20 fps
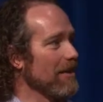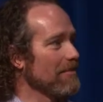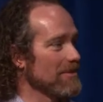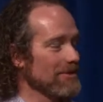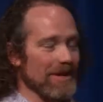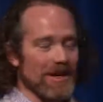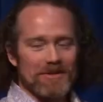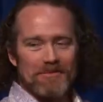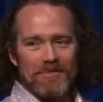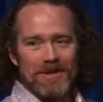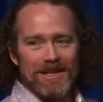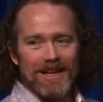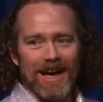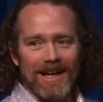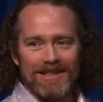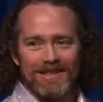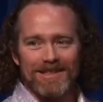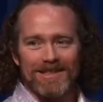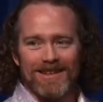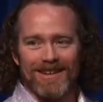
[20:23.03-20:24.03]
Drives me
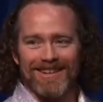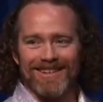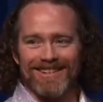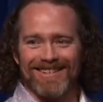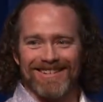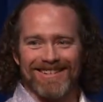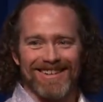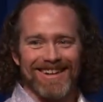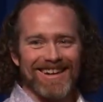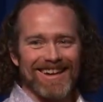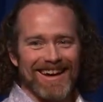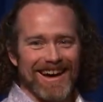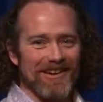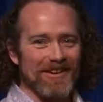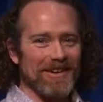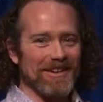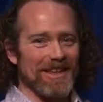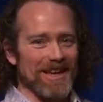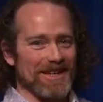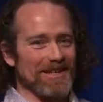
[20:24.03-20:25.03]
nuts. How
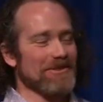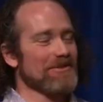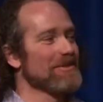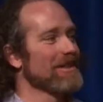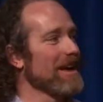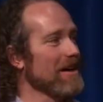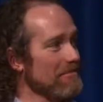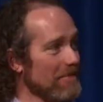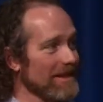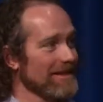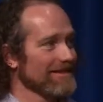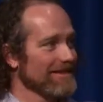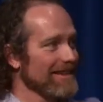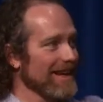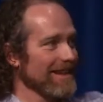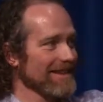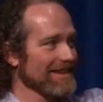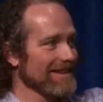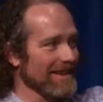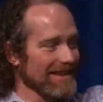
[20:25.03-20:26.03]
can they do that? But
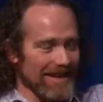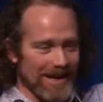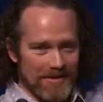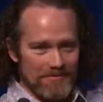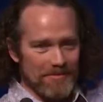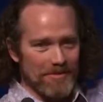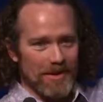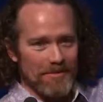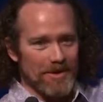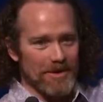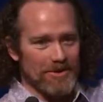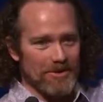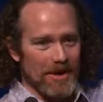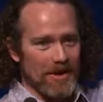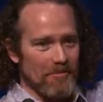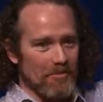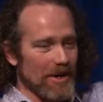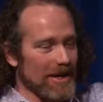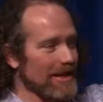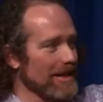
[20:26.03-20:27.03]
I'm going to try
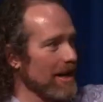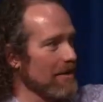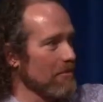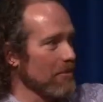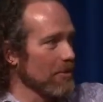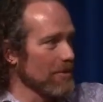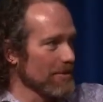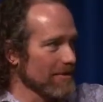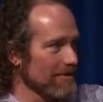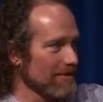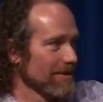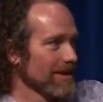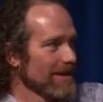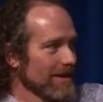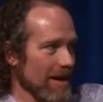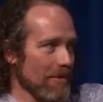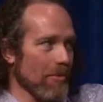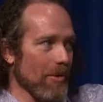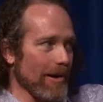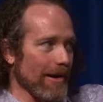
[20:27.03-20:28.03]
to break that mold, and
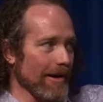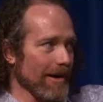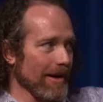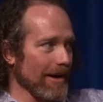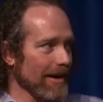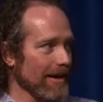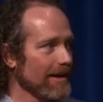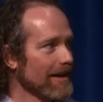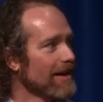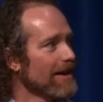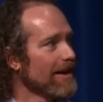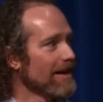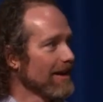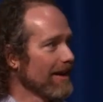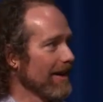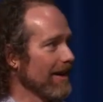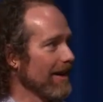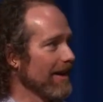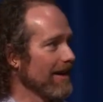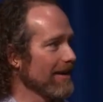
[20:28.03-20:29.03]
I'm working on it.
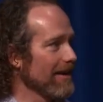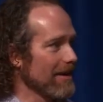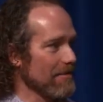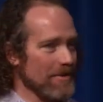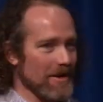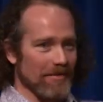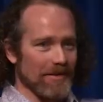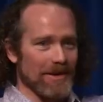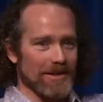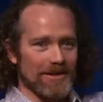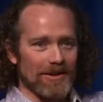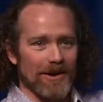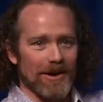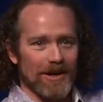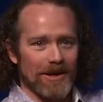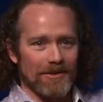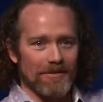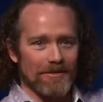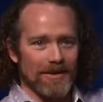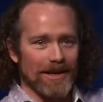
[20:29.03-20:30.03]
I've given a
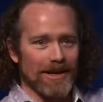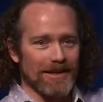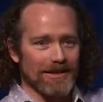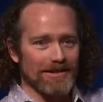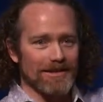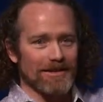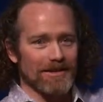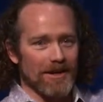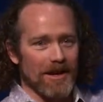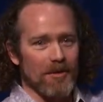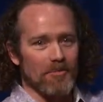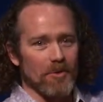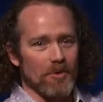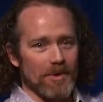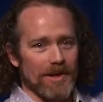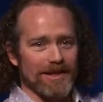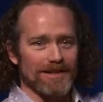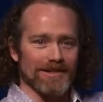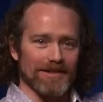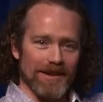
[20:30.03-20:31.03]
talk in Vegas in a couple
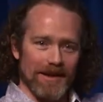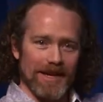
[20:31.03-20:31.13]
weeks there.